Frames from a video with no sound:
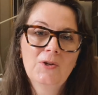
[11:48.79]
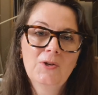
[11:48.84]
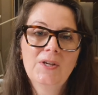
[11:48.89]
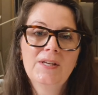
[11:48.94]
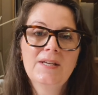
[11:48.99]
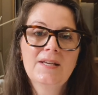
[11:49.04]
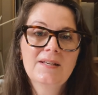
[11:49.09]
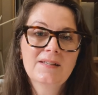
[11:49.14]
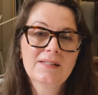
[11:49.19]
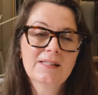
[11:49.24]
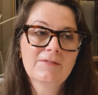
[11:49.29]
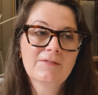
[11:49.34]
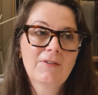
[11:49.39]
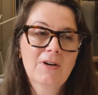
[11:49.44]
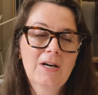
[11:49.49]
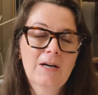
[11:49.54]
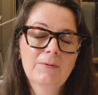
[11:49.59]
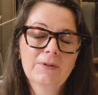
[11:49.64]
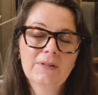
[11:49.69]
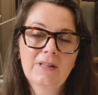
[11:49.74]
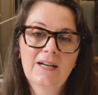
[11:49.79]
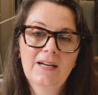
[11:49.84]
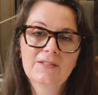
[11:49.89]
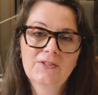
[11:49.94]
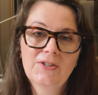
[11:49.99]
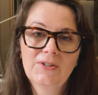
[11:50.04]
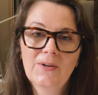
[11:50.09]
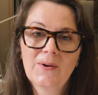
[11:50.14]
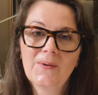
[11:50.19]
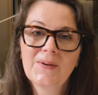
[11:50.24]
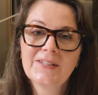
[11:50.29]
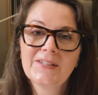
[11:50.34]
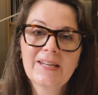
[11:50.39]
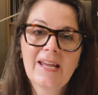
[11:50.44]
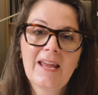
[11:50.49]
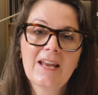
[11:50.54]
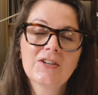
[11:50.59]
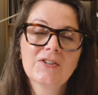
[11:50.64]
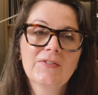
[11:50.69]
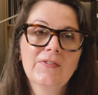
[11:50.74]
years if I would like to go and
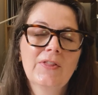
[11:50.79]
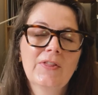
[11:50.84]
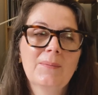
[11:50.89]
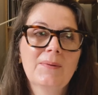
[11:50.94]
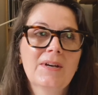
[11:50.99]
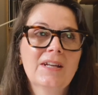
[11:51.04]
teach for them.